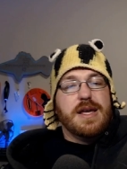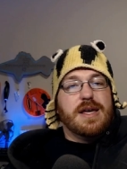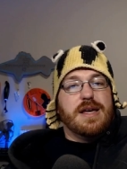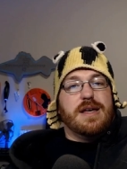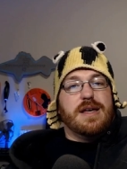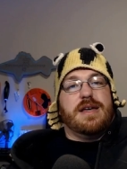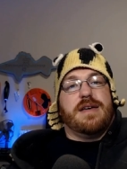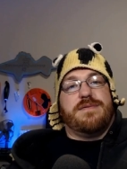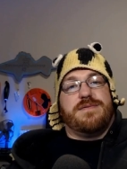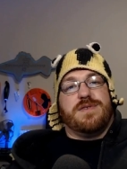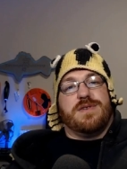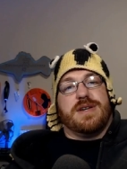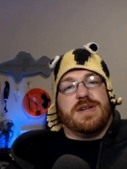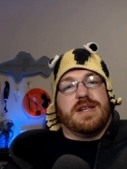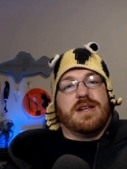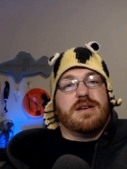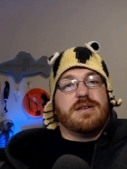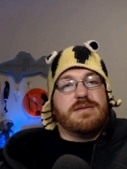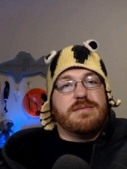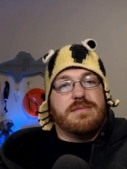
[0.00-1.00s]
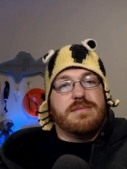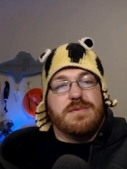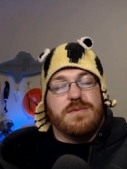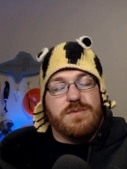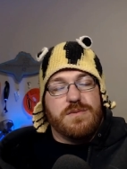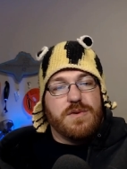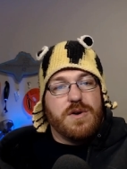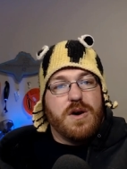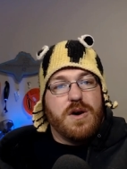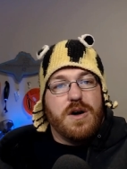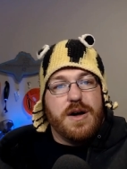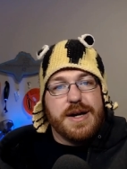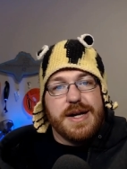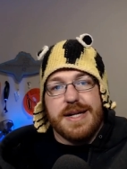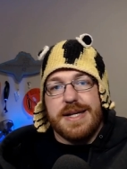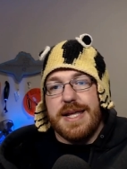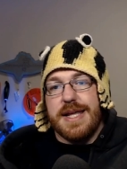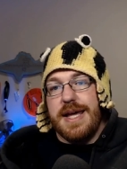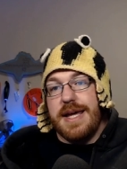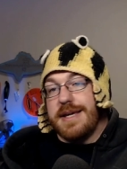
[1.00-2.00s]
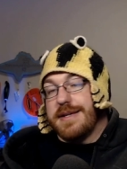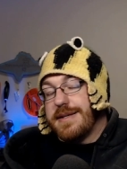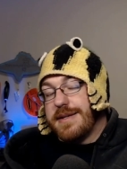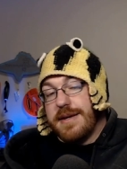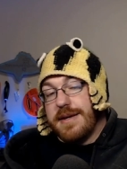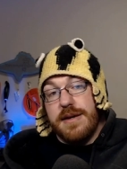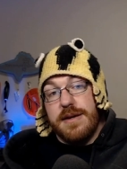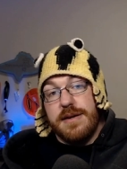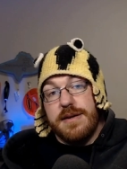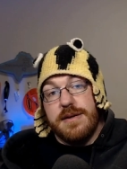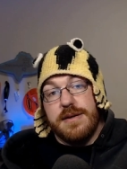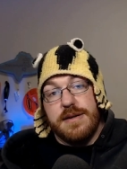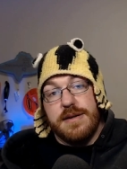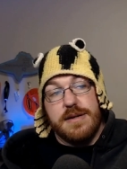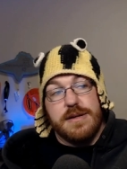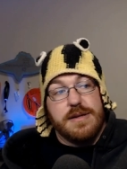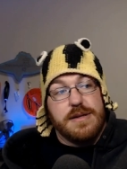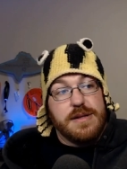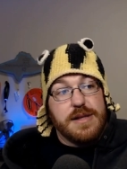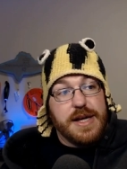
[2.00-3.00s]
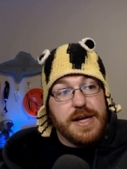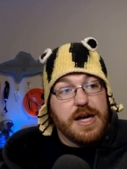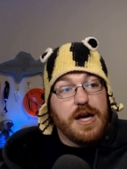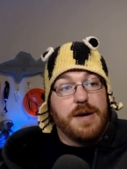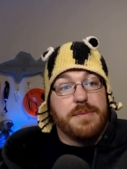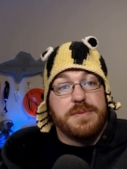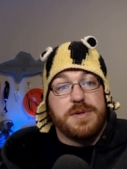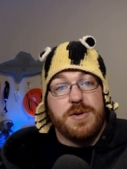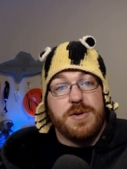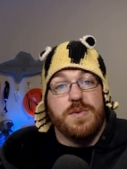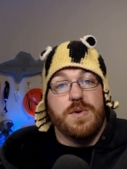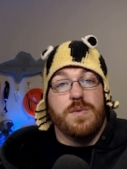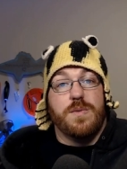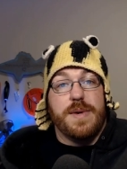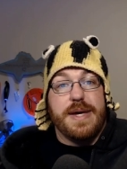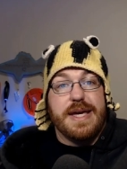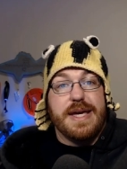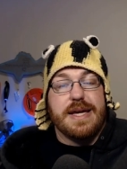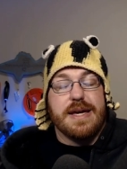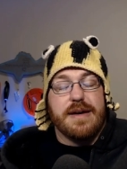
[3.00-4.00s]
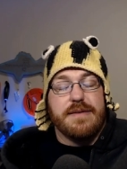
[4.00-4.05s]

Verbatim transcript: Uh, if you get it wrong, it takes like up to a week.